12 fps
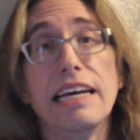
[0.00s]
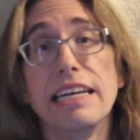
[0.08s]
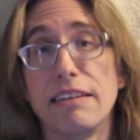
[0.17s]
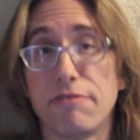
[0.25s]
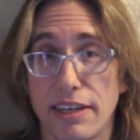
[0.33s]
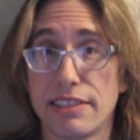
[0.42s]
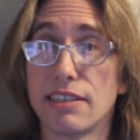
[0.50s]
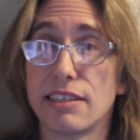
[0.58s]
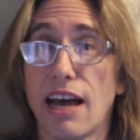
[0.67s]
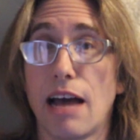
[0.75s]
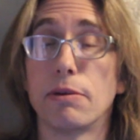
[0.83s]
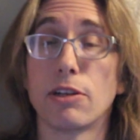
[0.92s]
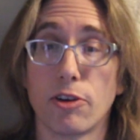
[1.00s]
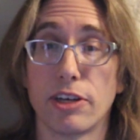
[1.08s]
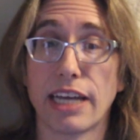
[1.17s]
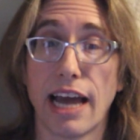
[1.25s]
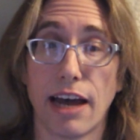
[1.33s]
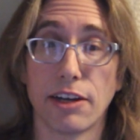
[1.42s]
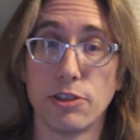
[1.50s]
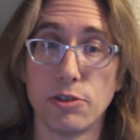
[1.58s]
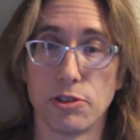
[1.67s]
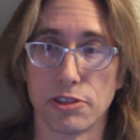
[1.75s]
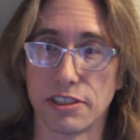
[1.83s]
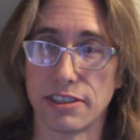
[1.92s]
invest the time in learning how to
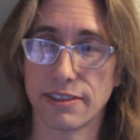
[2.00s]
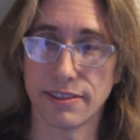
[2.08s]
use it.